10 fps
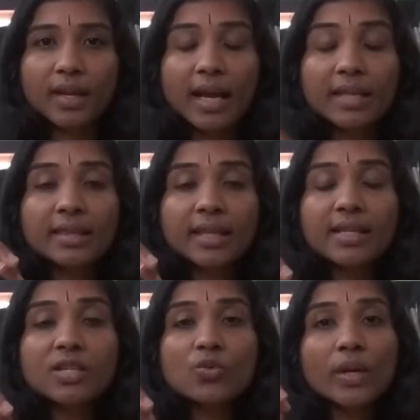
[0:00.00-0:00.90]
And
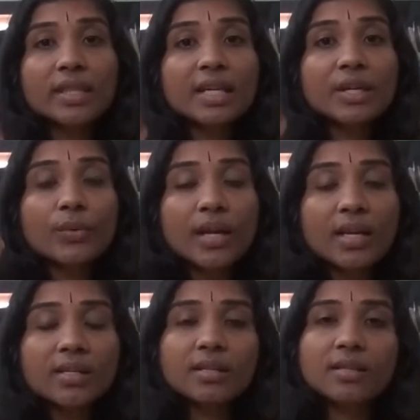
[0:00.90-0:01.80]
that is why they
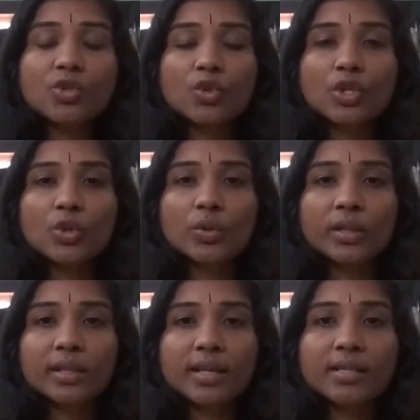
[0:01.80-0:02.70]
created this
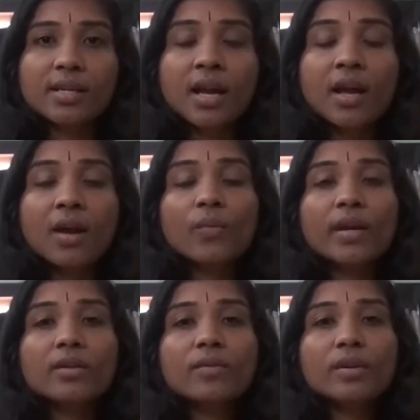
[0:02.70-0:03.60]
ritual, that
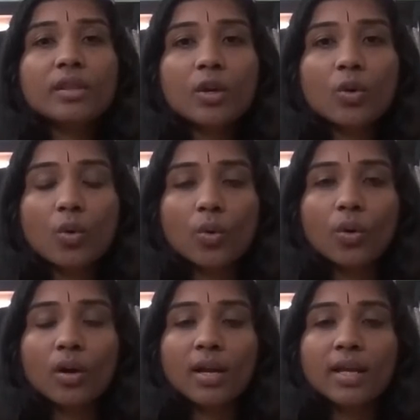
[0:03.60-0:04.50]
wherever they
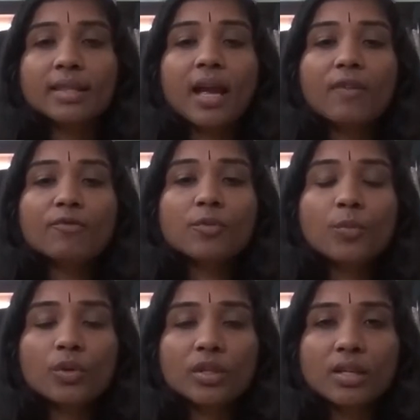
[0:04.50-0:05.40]
go, they have to
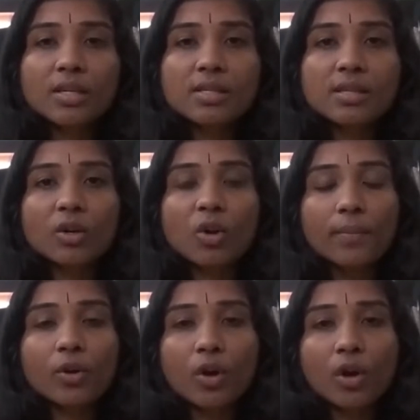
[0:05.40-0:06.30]
put these
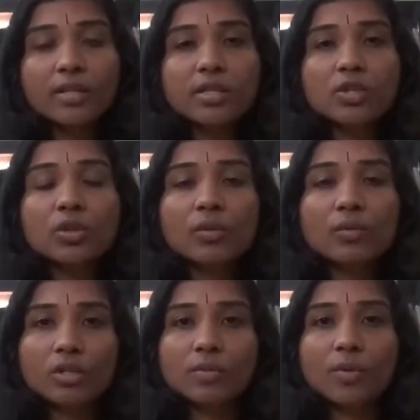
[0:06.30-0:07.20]
copper coins into the
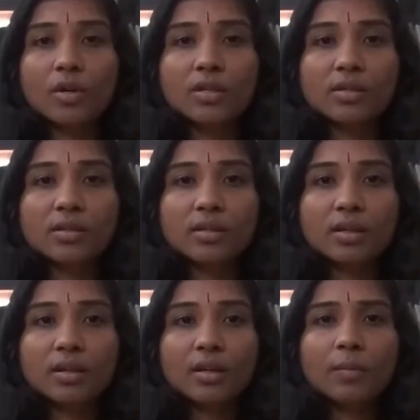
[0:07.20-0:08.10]
water bodies.
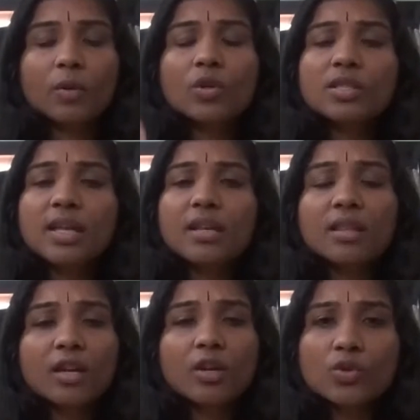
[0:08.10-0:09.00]
Because then
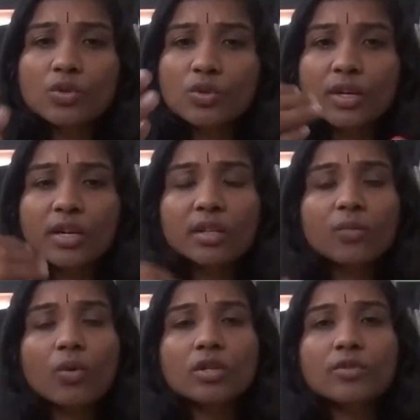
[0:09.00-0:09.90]
they used to drink the
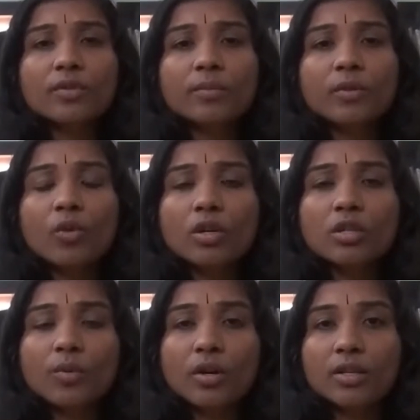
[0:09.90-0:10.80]
water from the
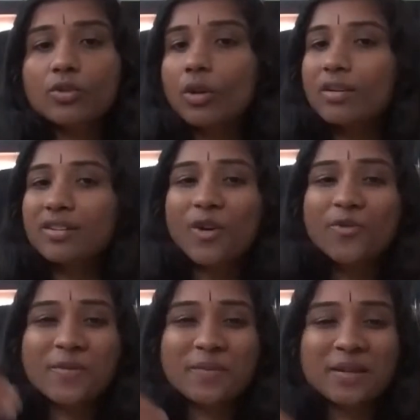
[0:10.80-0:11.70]
water bodies,
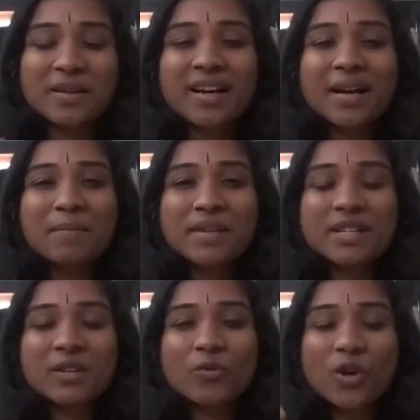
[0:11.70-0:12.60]
not from the
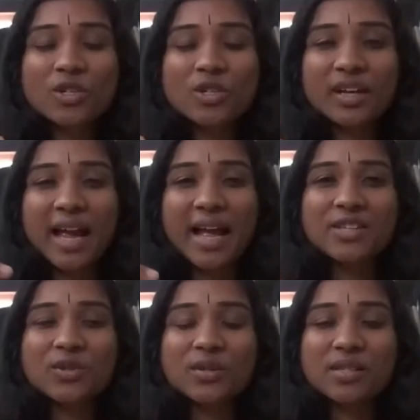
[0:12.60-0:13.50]
mineral water
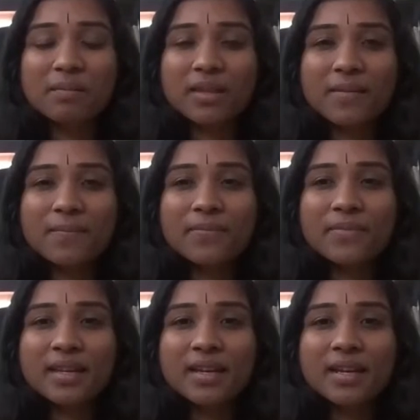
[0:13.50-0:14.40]
cans or something.
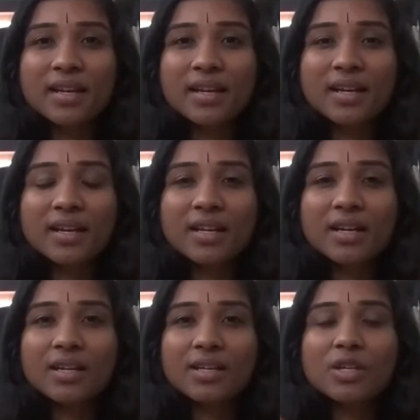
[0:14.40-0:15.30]

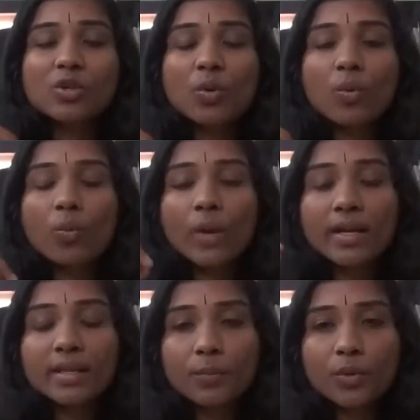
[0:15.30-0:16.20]
So
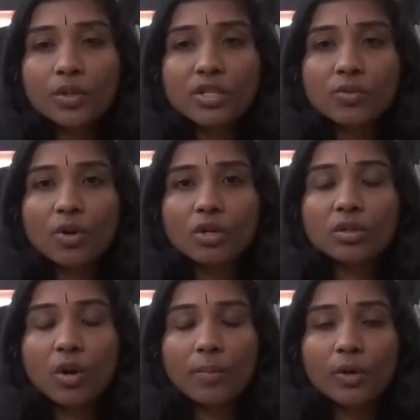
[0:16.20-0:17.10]
when they put this
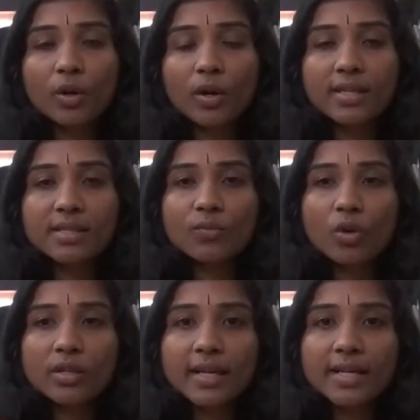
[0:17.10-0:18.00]
copper coins, the
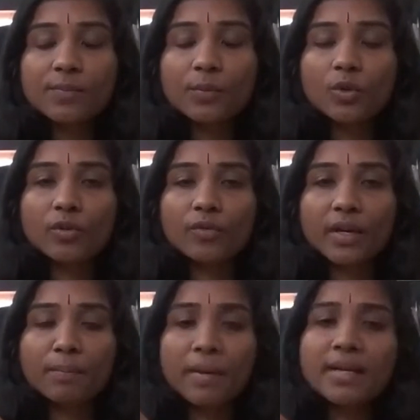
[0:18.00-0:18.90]
water gets
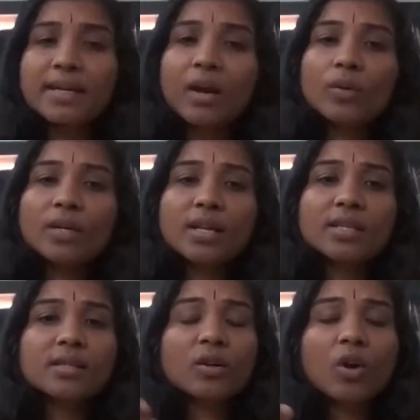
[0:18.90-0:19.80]
purified. But
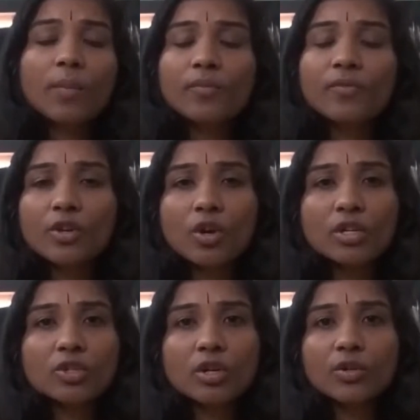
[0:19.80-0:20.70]
nowadays, the copper, we are
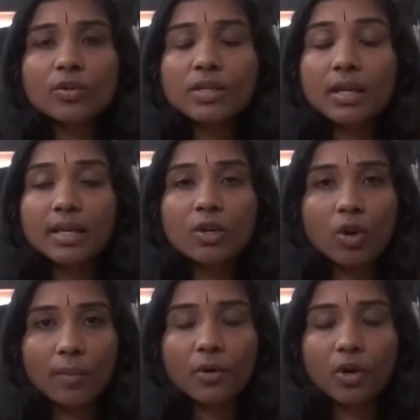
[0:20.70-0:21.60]
not at all using any
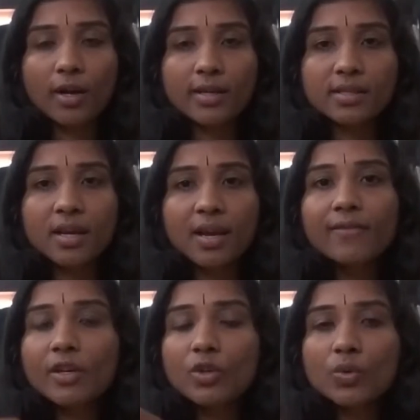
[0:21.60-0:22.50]
copper coins.
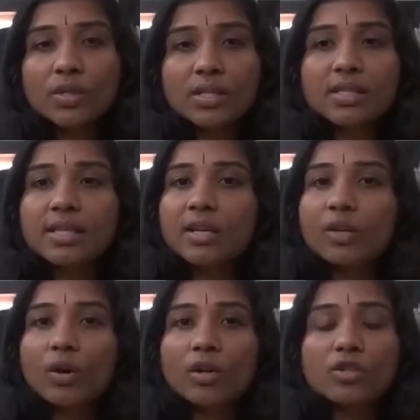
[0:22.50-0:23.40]
We are using steel
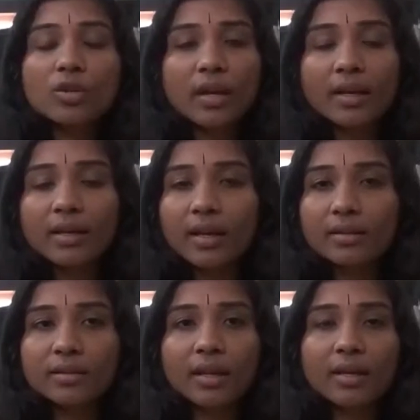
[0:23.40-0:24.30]
coins or any
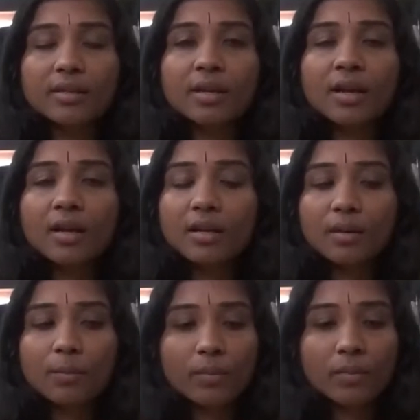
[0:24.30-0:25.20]
other thing,
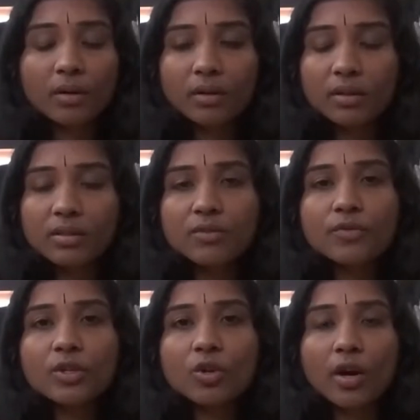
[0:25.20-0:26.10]

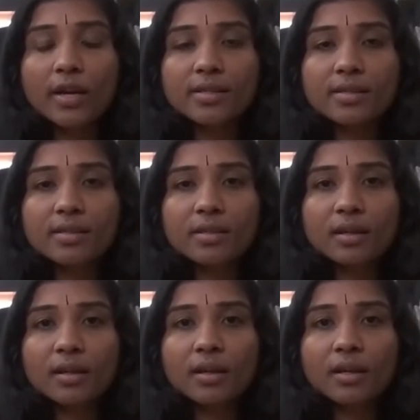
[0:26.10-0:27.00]
different coins,
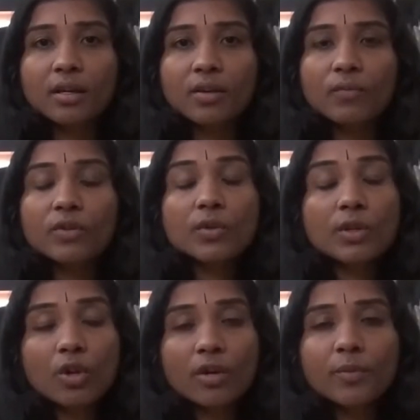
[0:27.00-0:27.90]
which
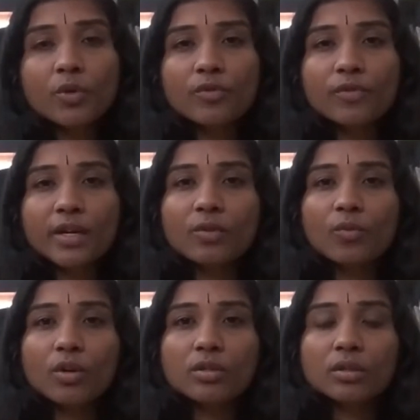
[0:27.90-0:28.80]
will not purify the
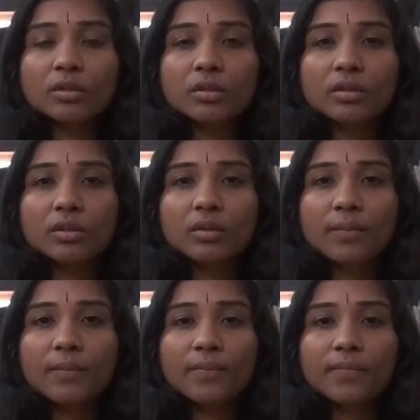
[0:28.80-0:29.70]
water.
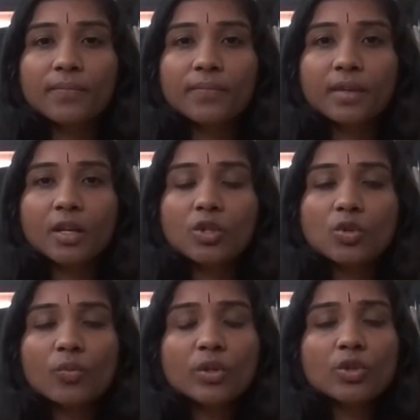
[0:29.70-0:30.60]

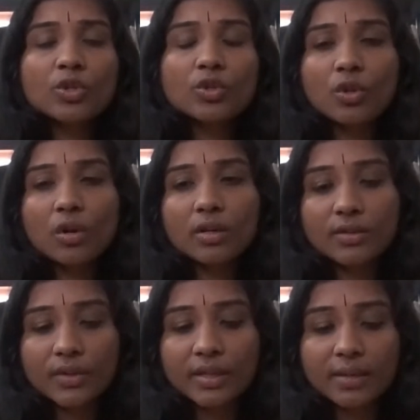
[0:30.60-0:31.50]
So we should not
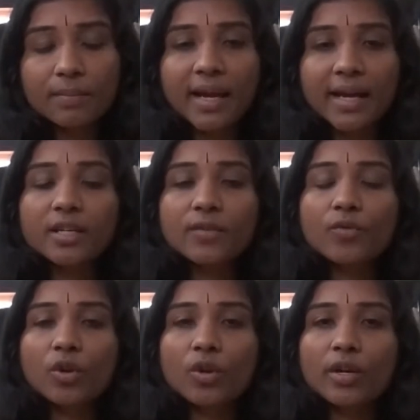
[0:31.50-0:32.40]
really blindly
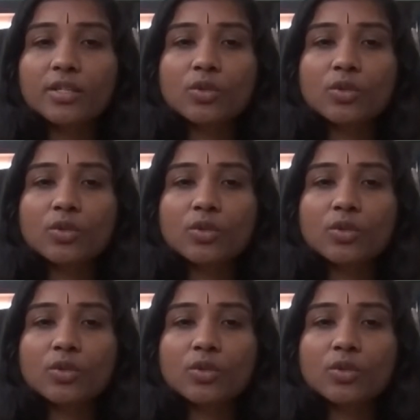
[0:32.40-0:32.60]
follow it.